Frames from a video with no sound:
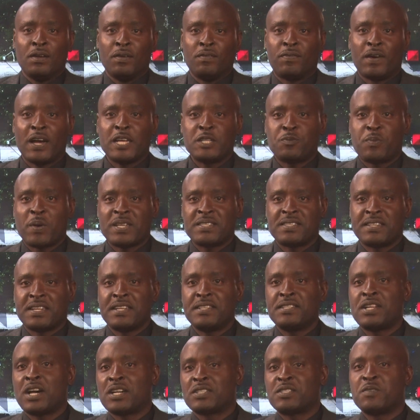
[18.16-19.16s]
Vice
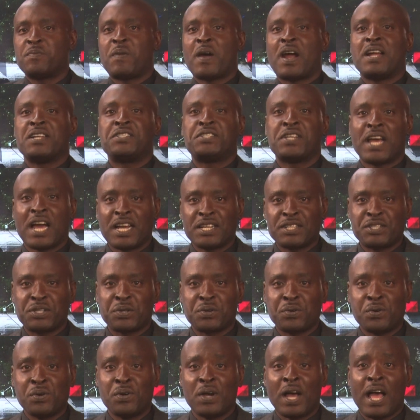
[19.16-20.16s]
President Dr. Bharat
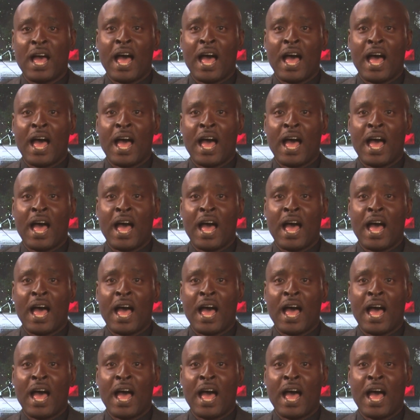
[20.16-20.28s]
Jagdeo